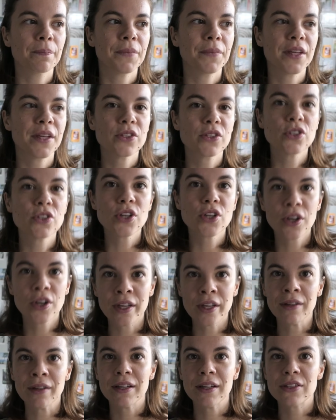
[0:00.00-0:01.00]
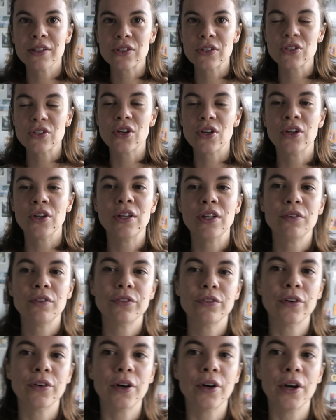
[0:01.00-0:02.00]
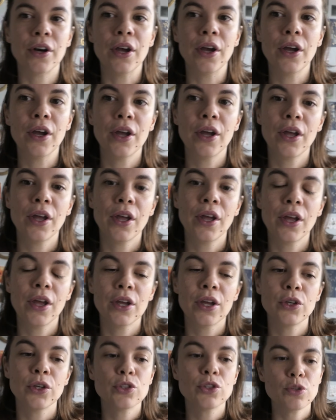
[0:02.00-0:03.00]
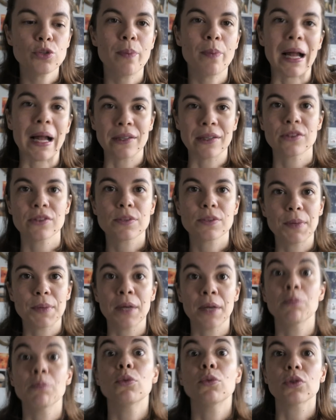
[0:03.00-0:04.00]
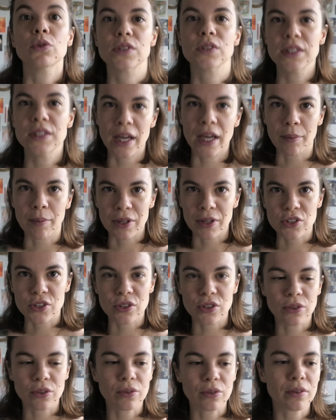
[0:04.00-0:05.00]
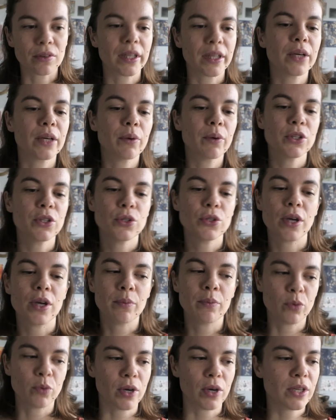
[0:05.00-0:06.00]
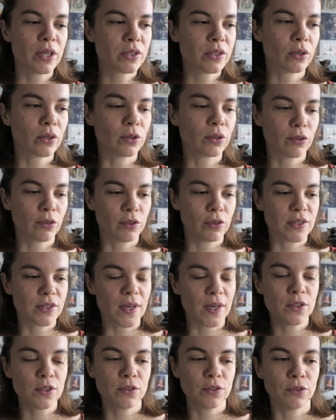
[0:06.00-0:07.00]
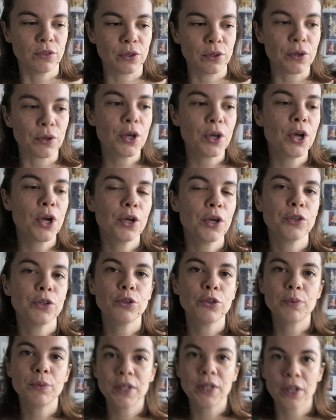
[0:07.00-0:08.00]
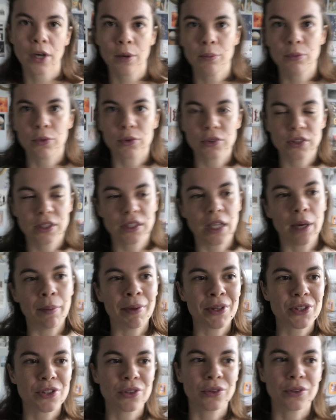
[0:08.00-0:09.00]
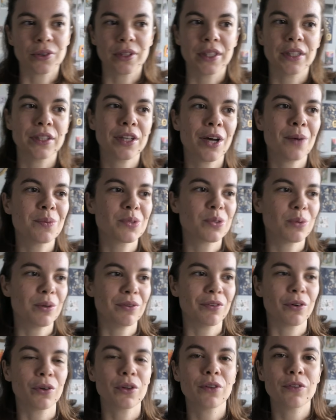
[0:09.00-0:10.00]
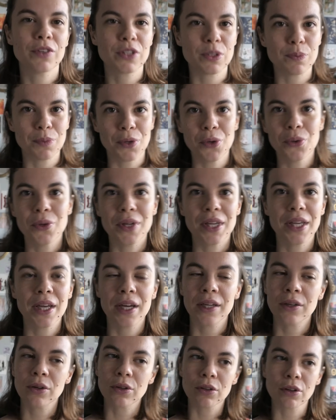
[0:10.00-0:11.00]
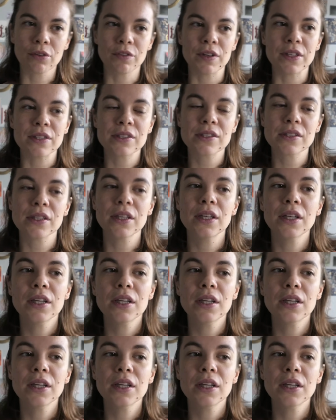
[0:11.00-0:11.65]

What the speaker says: it's a journey. It's a journey for you to balance being multidimensional. Like when you embrace all of the sides of you, you become multidimensional. It comes with all of its beauty and all of its